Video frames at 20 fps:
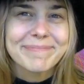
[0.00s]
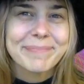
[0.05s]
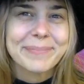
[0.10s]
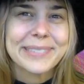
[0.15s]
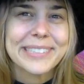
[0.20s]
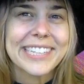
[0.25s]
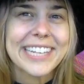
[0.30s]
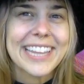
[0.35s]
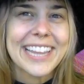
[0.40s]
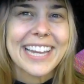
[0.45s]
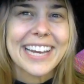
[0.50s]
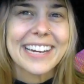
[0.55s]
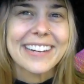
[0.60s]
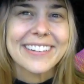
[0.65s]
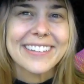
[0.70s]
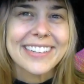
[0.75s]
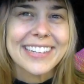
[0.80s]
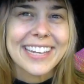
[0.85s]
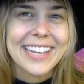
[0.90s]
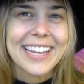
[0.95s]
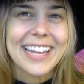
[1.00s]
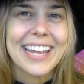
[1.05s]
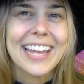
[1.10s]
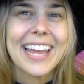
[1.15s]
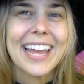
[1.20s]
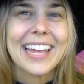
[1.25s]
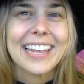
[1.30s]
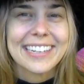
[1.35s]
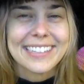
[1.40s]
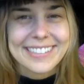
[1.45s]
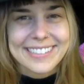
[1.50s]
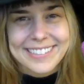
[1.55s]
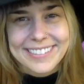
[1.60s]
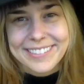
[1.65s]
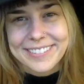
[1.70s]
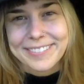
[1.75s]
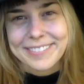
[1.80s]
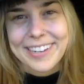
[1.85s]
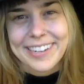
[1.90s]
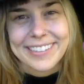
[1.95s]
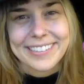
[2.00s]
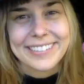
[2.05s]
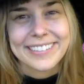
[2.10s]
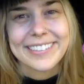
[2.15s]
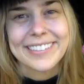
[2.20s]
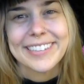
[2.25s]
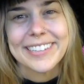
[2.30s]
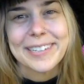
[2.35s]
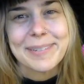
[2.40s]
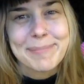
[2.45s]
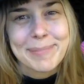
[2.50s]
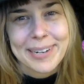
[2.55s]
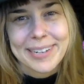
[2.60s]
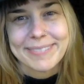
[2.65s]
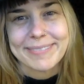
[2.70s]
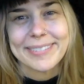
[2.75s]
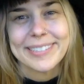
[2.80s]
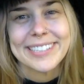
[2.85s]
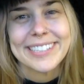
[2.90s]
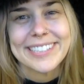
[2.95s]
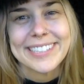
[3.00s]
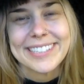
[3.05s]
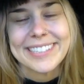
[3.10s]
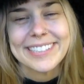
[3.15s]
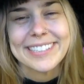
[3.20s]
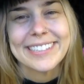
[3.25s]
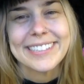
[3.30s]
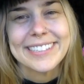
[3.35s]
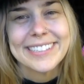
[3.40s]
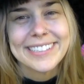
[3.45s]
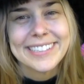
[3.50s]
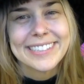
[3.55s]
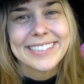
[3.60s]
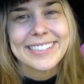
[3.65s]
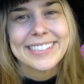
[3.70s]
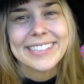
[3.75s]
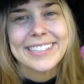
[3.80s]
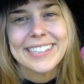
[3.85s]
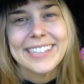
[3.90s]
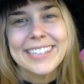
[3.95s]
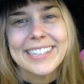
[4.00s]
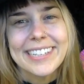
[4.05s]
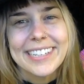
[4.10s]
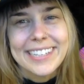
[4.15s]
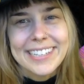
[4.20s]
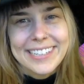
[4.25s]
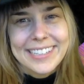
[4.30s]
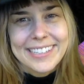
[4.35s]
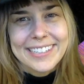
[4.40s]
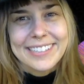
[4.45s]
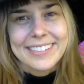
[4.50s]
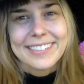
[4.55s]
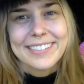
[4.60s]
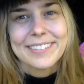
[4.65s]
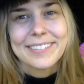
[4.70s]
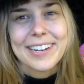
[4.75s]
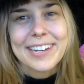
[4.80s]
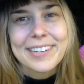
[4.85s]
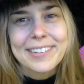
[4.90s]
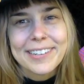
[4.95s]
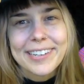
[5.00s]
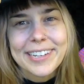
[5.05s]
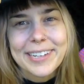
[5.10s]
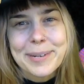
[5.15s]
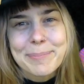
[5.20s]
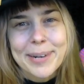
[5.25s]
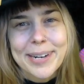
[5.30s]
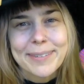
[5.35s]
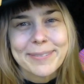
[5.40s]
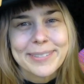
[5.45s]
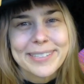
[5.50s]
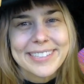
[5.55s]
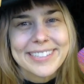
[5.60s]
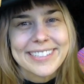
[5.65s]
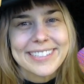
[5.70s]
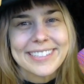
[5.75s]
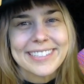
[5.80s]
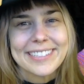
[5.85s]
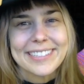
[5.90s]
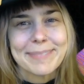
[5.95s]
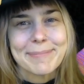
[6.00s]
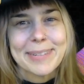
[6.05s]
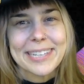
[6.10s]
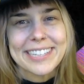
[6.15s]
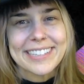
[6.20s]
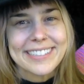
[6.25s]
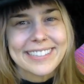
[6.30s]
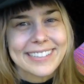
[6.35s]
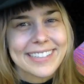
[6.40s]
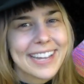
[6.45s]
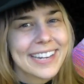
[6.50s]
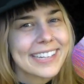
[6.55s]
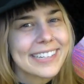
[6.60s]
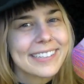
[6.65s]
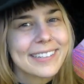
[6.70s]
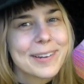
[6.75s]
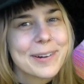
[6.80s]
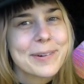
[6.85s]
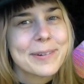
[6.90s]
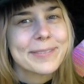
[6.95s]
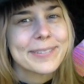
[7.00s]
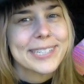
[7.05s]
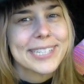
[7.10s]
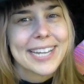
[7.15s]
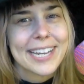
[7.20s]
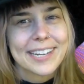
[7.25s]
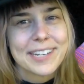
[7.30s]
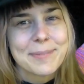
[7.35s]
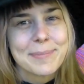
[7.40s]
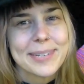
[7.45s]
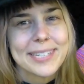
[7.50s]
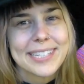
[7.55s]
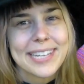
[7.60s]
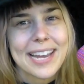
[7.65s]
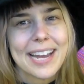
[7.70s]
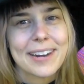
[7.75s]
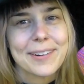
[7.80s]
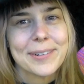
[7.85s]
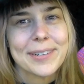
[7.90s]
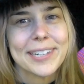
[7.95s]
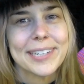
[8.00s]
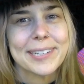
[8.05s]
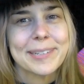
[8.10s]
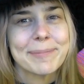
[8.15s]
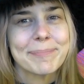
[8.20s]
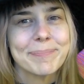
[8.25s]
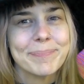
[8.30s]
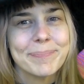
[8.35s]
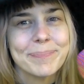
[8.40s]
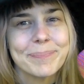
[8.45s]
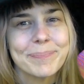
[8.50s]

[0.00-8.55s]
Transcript: Breathe out and surrender your preferences. Surrendering your preferences means letting go of attachment to outcome.